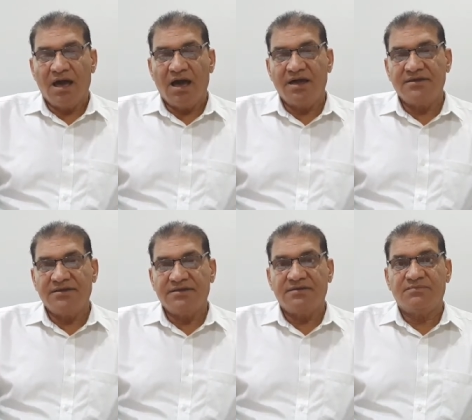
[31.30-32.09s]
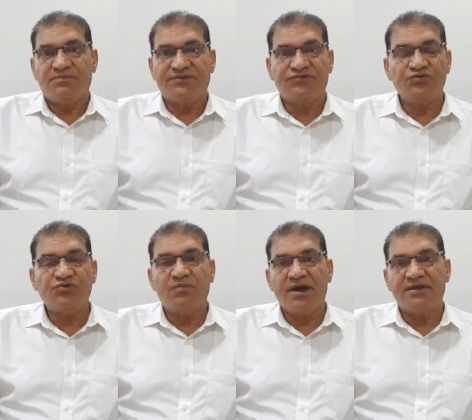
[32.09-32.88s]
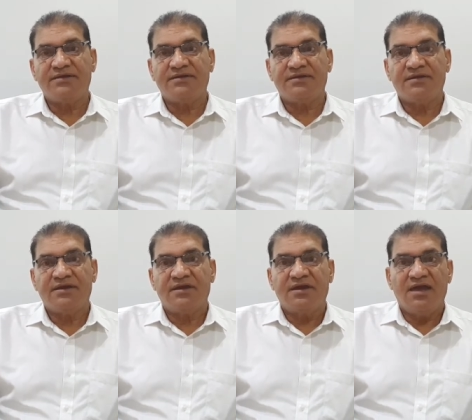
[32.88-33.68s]
I pursued my
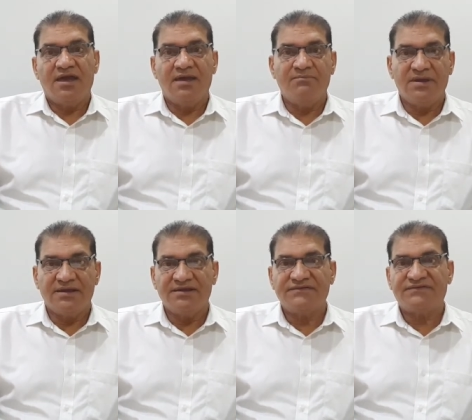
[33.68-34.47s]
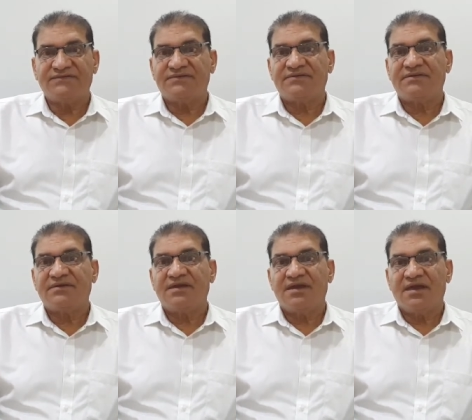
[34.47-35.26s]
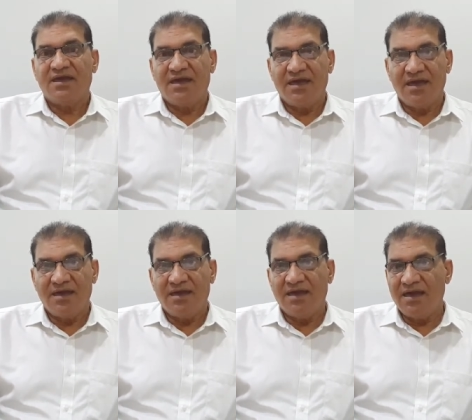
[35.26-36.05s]
M. English,
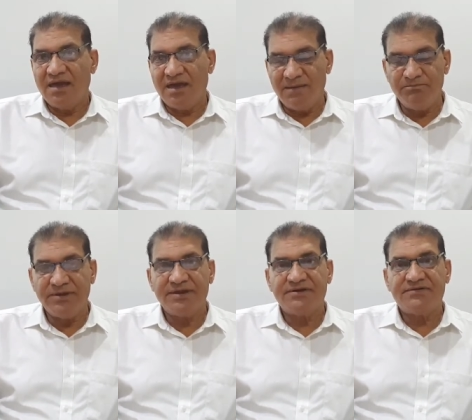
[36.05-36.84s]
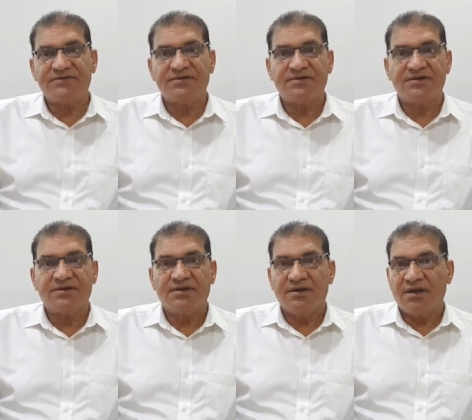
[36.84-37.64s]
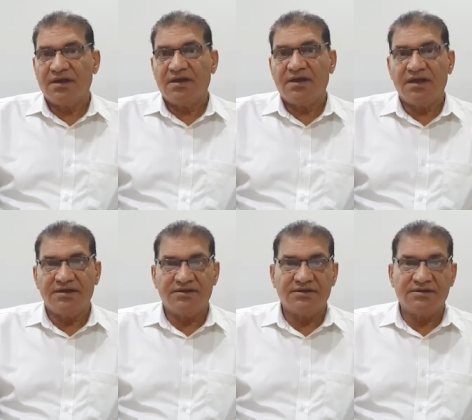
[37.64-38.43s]
MPH
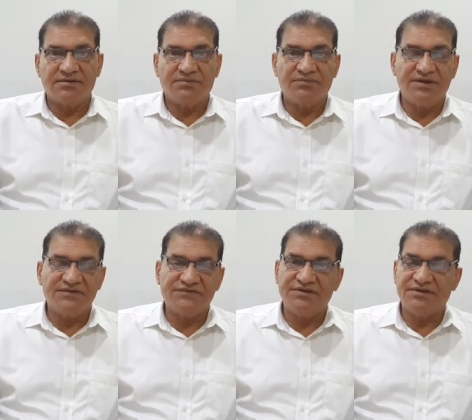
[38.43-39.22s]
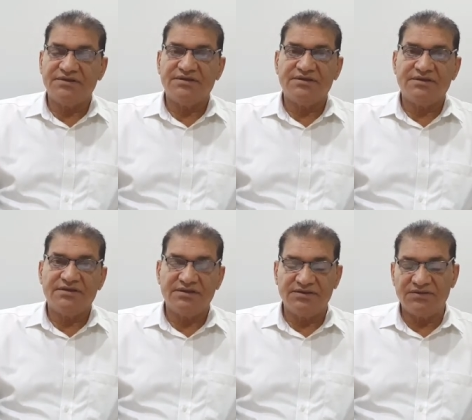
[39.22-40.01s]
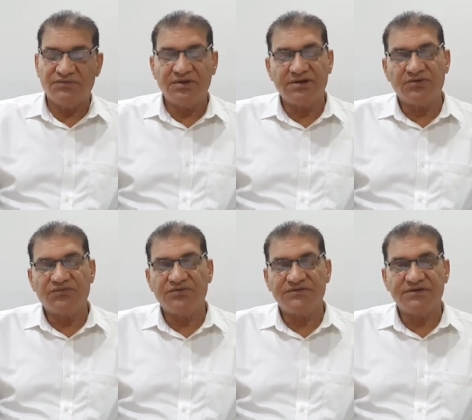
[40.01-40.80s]
and PhD in the field
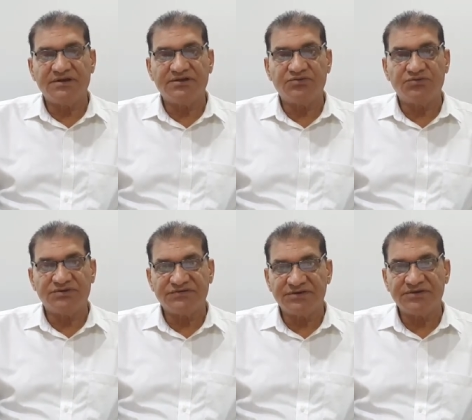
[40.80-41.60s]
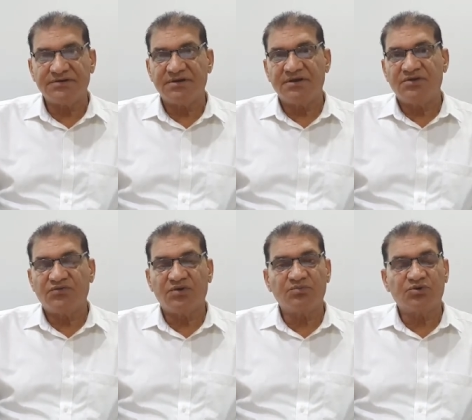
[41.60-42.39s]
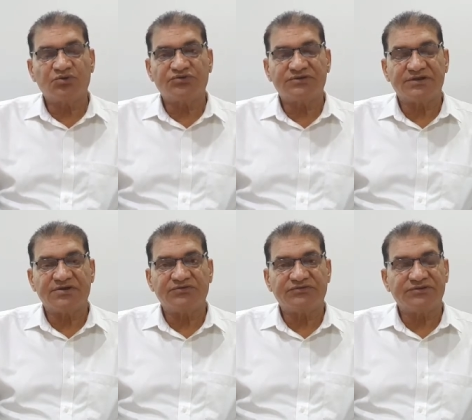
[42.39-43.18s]
of physical education from Kurukshetra
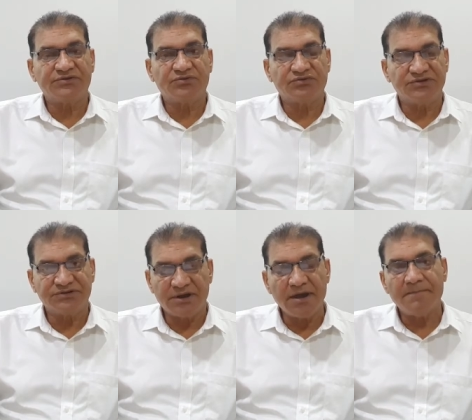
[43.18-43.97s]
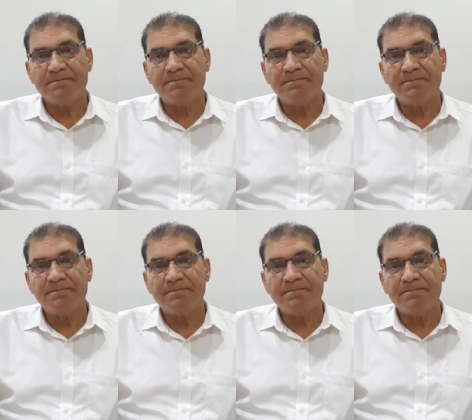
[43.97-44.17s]
University, Kurukshetra.